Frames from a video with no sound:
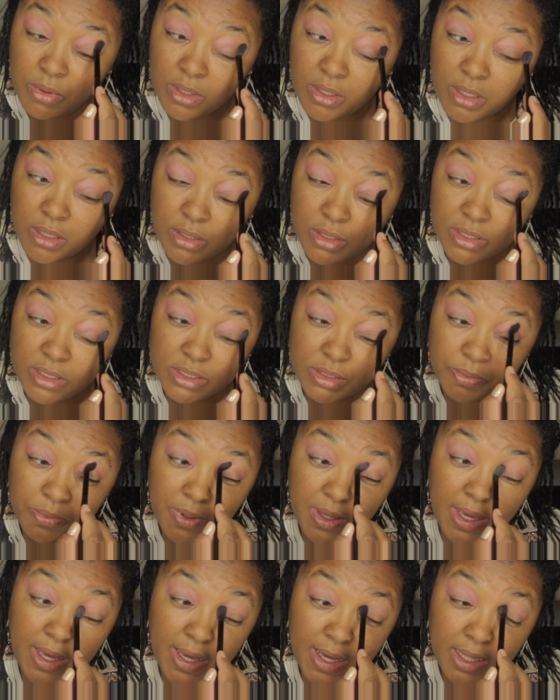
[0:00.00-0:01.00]
because these
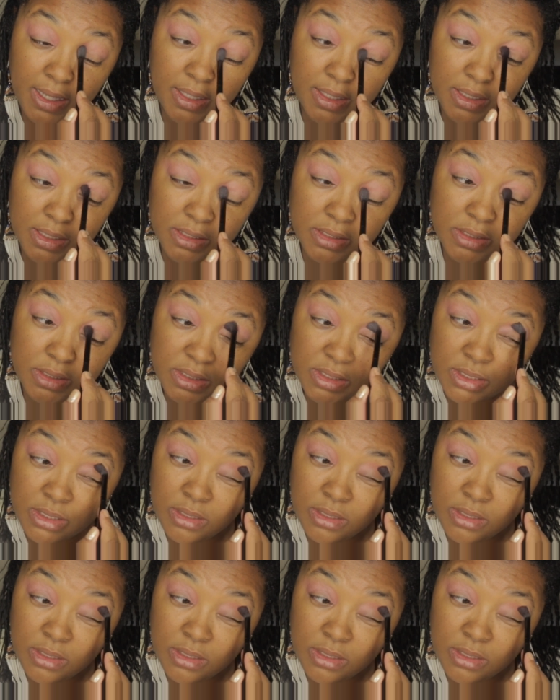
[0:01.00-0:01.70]
palettes